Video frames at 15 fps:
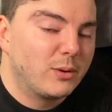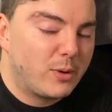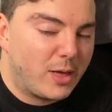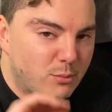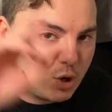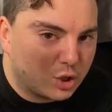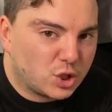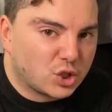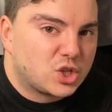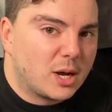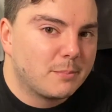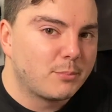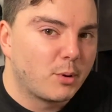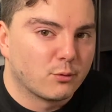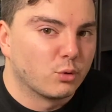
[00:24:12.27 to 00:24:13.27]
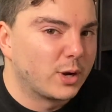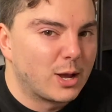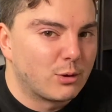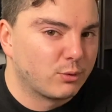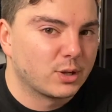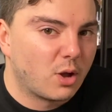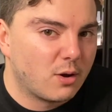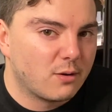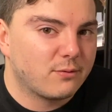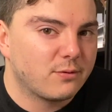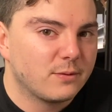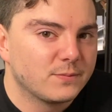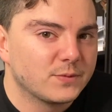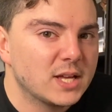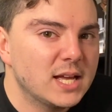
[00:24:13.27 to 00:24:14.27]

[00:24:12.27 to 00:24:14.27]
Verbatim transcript: That we got to jump over or get rid of.